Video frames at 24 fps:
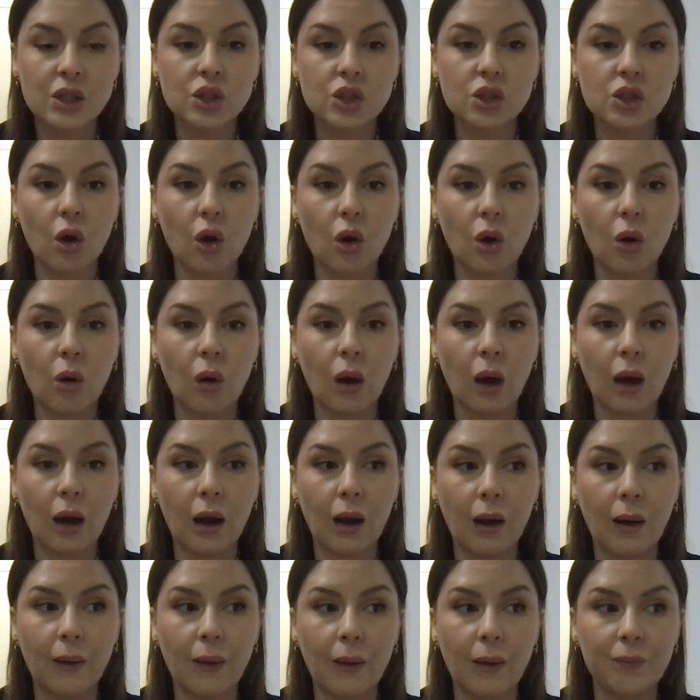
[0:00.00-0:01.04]
So
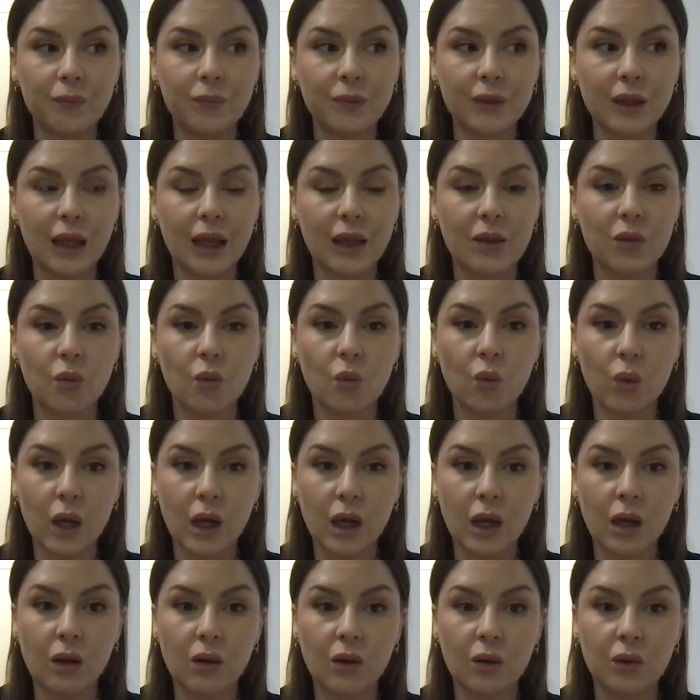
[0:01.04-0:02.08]
it
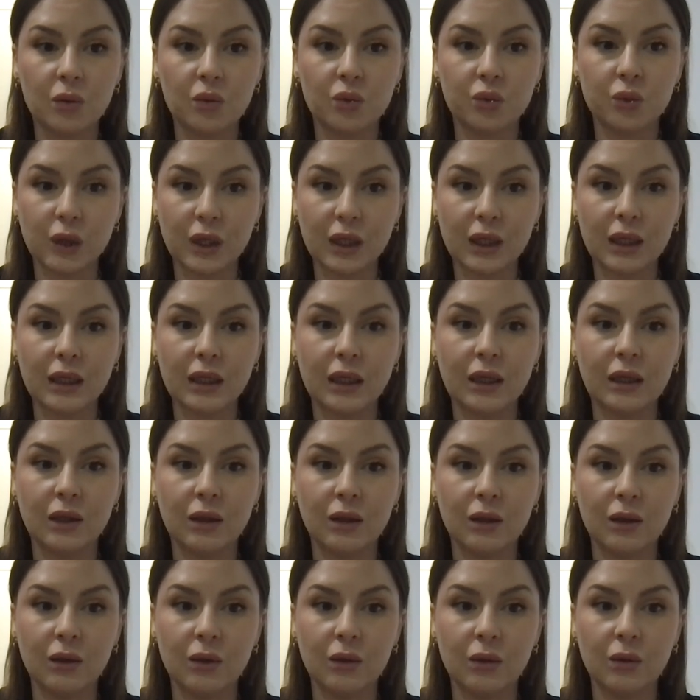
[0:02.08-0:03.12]
will
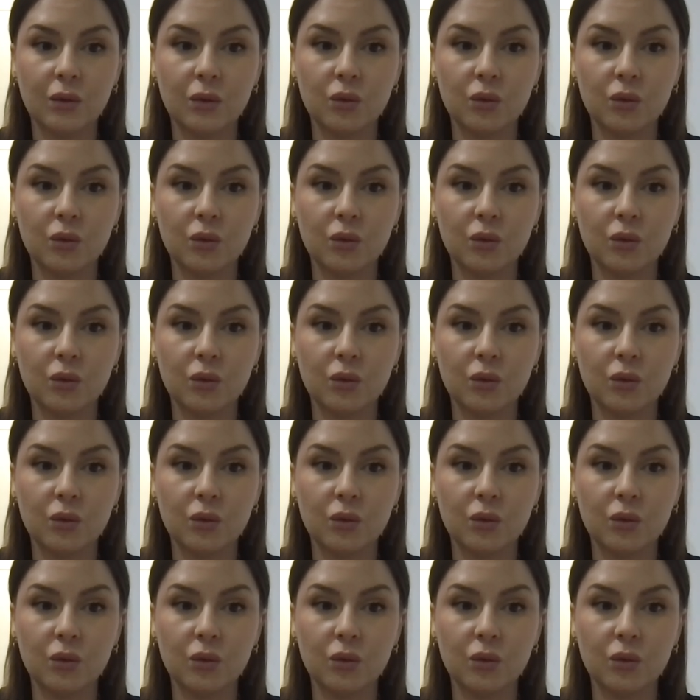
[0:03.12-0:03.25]
really